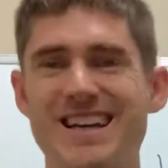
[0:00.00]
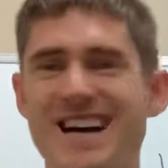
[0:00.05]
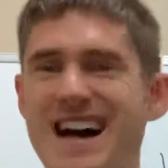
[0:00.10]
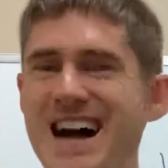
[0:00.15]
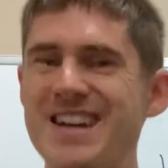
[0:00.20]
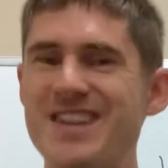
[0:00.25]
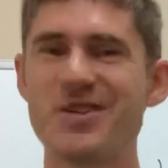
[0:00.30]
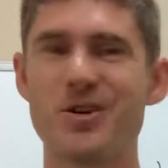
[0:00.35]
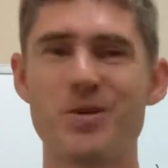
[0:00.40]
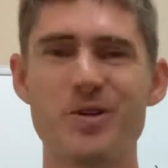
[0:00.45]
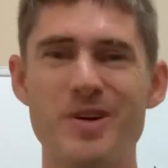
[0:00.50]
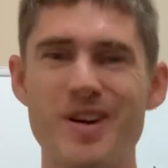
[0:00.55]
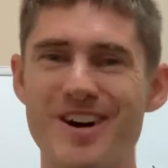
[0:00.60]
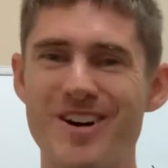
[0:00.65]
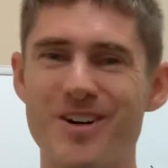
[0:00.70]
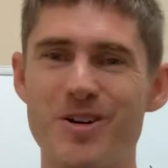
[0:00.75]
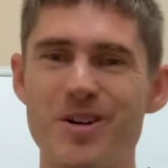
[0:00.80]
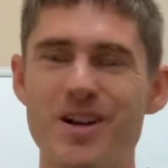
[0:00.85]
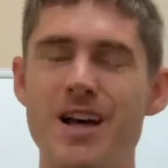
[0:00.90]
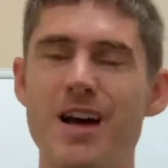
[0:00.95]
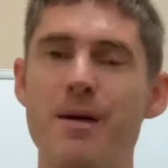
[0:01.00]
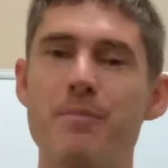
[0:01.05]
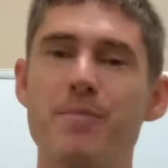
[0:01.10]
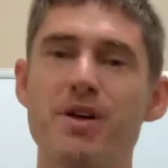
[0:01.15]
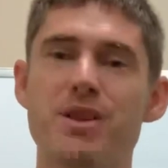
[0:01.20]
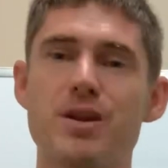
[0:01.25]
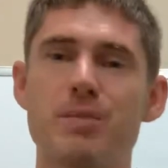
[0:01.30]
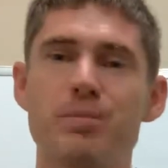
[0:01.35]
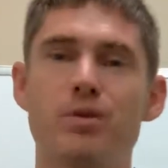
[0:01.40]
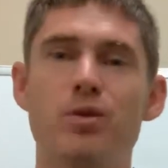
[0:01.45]
I don't know.
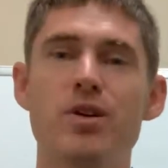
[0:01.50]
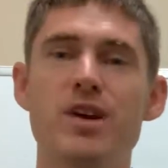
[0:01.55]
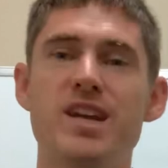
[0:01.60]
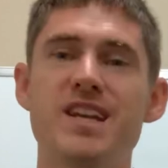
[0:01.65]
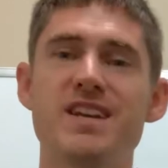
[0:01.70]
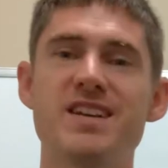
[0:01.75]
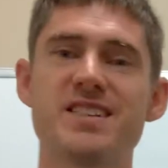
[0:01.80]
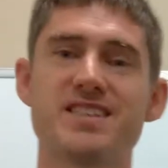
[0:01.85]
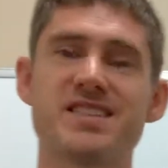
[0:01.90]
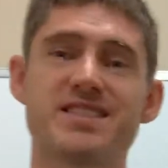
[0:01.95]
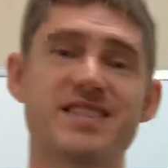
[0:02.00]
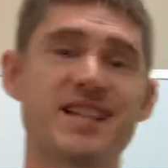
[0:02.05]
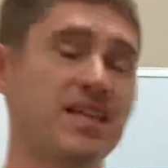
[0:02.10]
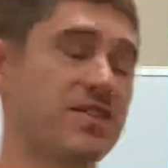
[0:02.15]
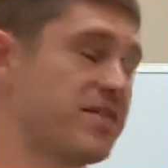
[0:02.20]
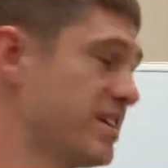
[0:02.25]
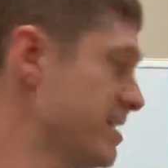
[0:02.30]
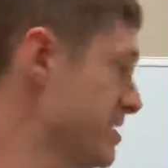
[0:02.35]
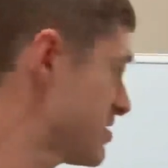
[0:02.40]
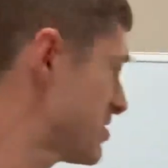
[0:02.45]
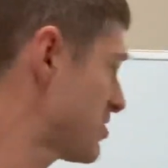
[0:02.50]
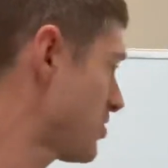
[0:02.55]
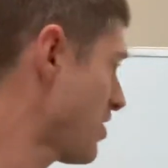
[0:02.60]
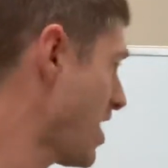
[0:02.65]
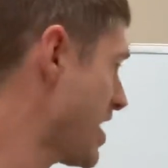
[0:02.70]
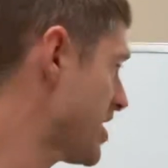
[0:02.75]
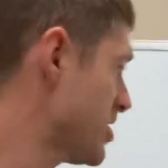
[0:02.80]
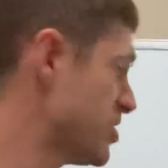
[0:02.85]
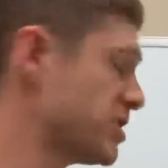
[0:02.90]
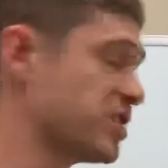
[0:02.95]
But the point is that these
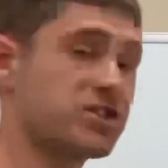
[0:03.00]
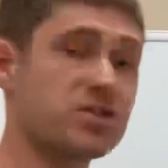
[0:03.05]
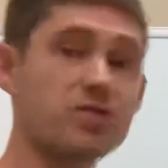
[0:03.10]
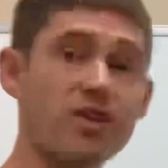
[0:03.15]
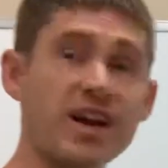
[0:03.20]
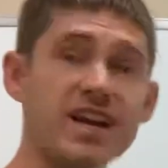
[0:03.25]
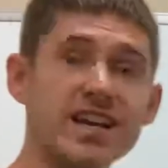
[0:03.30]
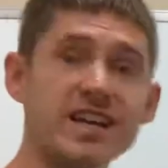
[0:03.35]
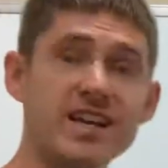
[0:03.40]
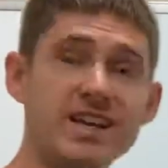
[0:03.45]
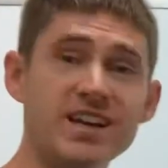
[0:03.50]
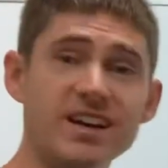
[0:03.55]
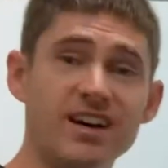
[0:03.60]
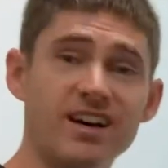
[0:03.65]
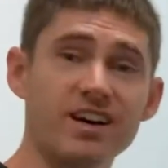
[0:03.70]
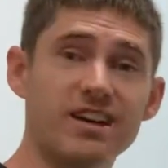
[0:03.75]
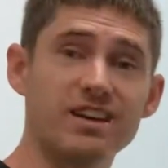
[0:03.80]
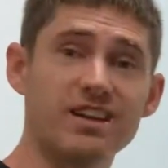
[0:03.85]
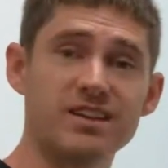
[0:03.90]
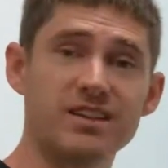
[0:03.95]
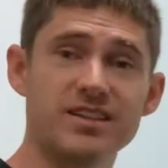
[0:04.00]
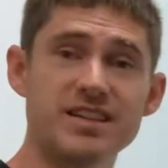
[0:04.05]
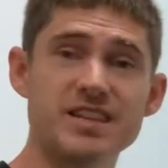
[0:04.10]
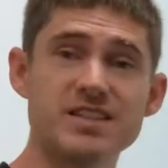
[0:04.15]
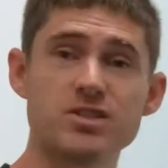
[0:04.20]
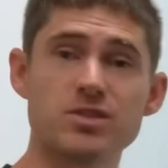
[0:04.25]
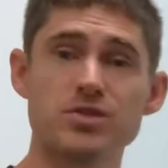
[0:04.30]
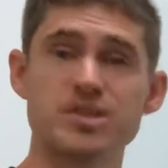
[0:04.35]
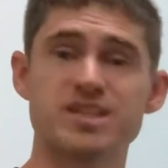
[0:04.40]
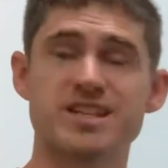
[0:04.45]
strategies right here,
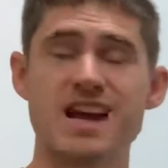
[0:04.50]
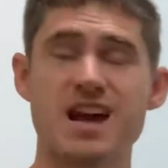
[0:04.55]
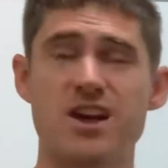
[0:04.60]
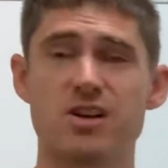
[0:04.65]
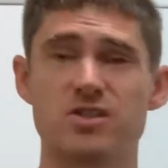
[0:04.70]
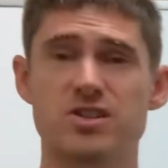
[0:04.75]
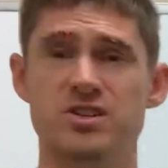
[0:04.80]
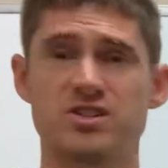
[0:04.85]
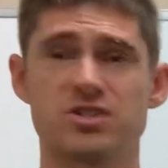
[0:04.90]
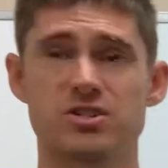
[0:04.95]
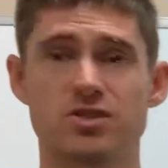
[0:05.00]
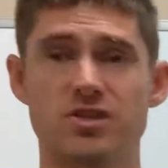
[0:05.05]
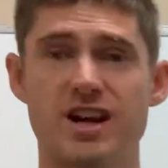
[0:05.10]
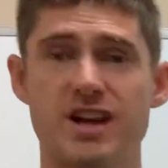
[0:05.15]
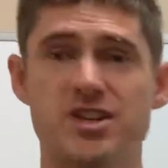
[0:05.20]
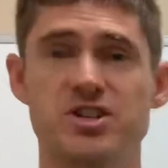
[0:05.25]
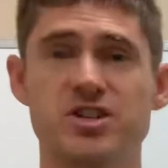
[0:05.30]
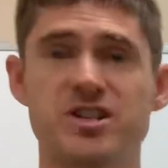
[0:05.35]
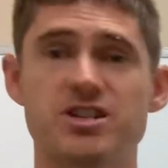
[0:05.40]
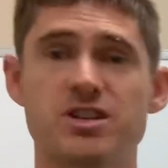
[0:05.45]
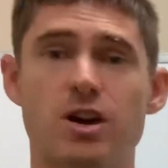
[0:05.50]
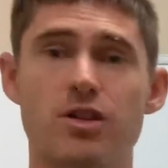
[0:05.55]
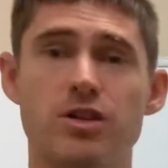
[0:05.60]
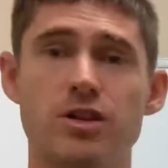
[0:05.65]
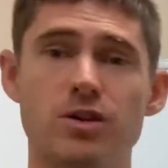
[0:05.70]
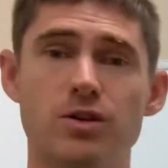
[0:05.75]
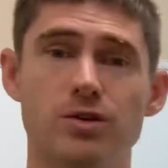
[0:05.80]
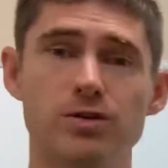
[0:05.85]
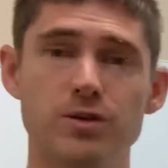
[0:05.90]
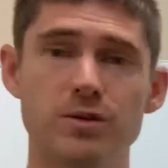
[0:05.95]
these 3 strategies are
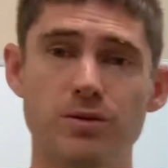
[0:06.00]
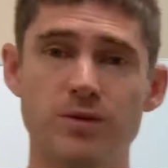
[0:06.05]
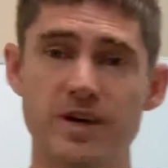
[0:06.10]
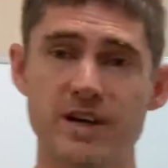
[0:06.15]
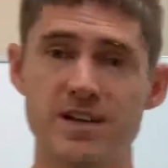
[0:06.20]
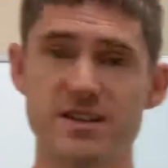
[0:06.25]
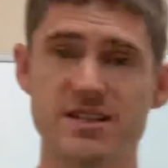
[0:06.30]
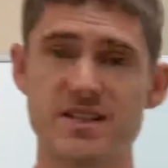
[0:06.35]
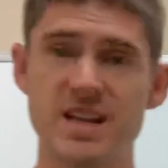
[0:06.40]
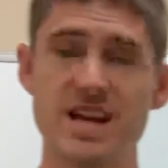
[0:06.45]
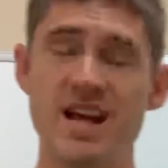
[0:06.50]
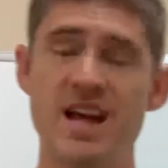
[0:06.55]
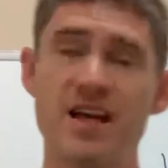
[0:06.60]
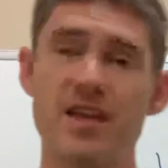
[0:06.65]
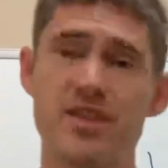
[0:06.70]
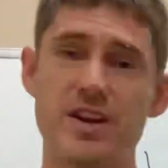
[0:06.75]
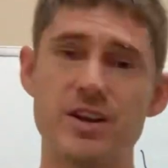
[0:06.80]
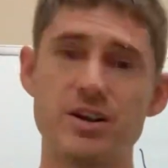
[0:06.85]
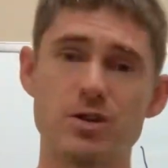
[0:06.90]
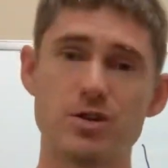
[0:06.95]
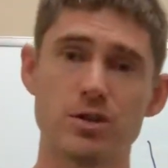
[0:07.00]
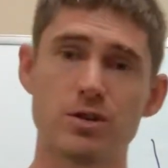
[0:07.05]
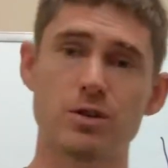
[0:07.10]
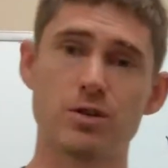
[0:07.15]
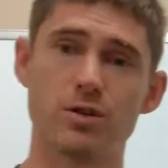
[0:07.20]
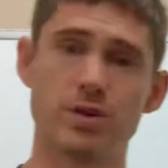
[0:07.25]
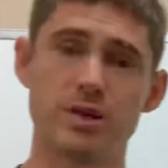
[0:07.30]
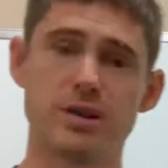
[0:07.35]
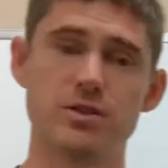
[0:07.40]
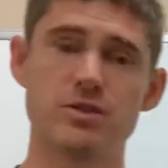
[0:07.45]
the only ways that you're
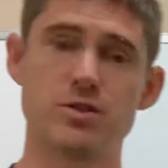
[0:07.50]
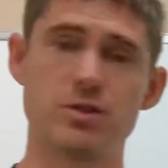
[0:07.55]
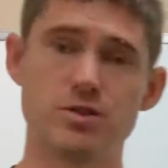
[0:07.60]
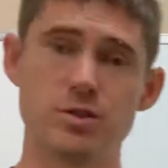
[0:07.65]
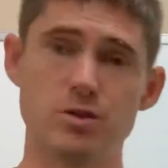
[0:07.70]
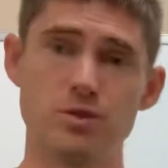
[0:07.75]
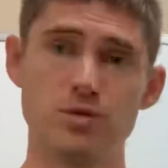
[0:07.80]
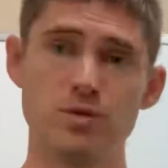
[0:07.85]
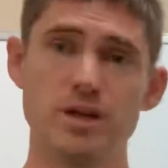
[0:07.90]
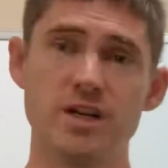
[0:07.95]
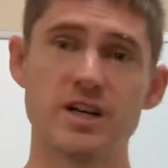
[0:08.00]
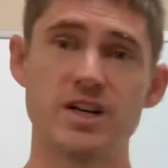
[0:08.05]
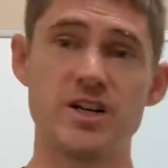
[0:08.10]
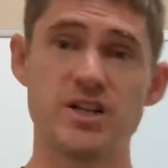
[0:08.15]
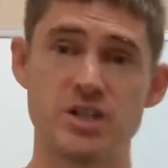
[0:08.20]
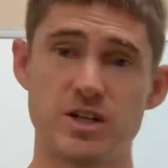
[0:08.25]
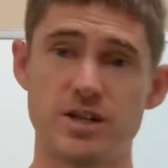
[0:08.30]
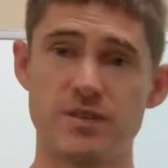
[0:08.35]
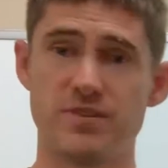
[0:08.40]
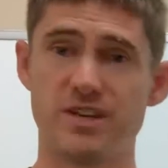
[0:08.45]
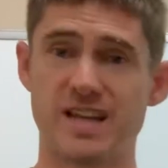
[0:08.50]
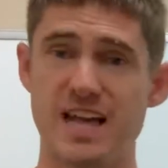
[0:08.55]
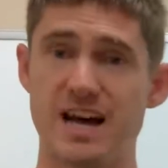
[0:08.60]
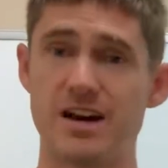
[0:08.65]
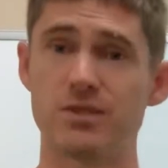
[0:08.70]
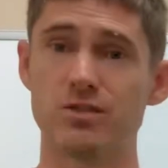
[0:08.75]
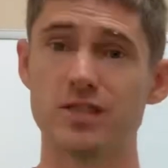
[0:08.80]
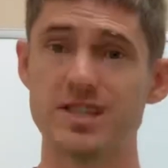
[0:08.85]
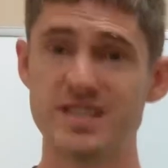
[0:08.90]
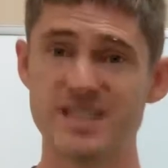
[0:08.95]
going to achieve a
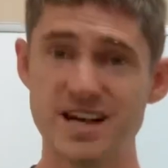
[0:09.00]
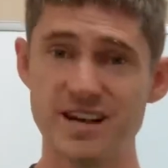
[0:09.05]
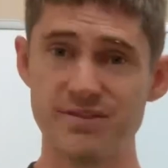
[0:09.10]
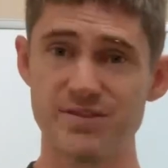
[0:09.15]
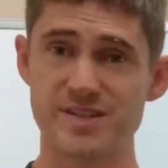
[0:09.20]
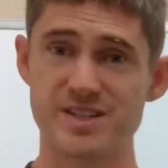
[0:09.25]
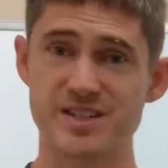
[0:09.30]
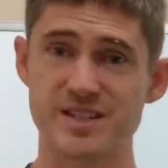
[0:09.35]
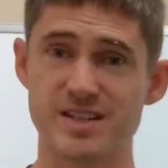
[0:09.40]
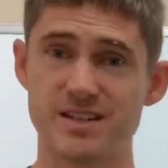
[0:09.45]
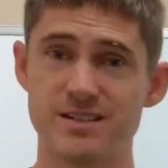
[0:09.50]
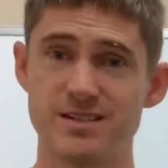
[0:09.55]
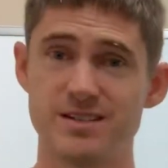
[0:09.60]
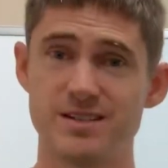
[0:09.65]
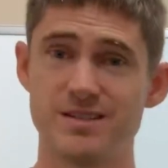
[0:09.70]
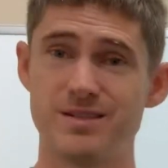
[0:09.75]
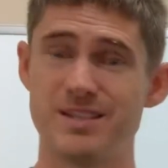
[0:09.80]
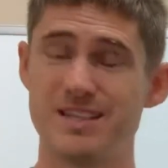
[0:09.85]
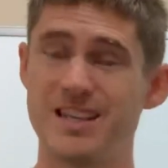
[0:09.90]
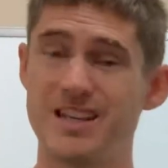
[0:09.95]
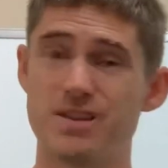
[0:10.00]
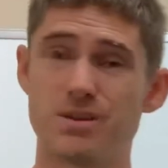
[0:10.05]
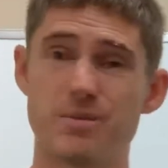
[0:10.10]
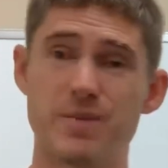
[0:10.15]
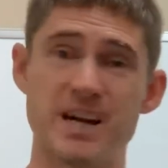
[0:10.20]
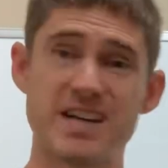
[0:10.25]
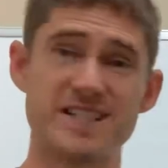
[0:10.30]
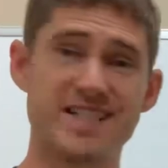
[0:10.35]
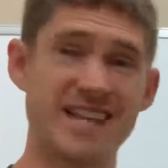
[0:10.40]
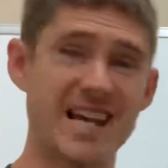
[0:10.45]
calorie deficit, either
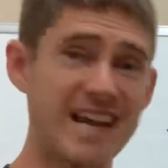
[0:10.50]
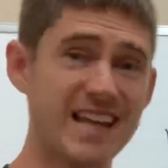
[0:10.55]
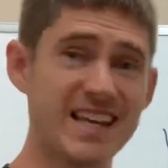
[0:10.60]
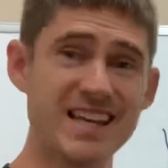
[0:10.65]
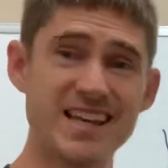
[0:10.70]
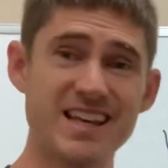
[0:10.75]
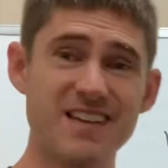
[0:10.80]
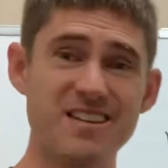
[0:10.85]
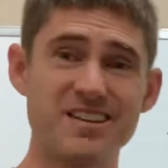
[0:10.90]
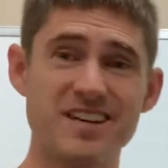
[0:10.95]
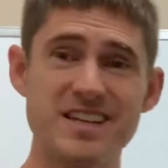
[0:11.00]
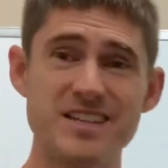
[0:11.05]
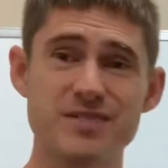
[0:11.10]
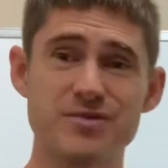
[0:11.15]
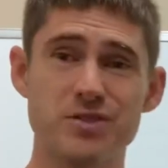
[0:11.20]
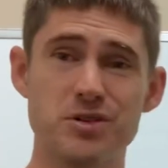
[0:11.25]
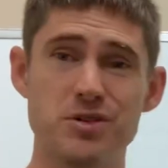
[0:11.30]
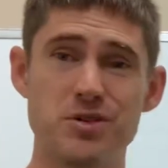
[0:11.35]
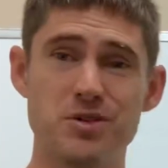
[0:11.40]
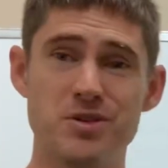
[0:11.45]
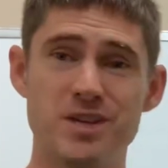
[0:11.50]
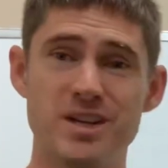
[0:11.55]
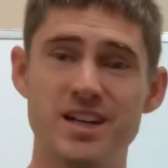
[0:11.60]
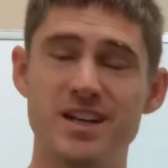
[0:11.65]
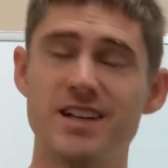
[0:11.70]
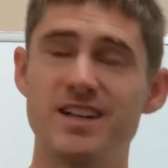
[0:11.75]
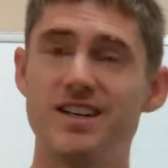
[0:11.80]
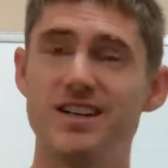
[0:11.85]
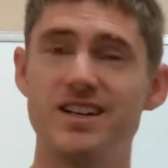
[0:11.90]
by taking in less food,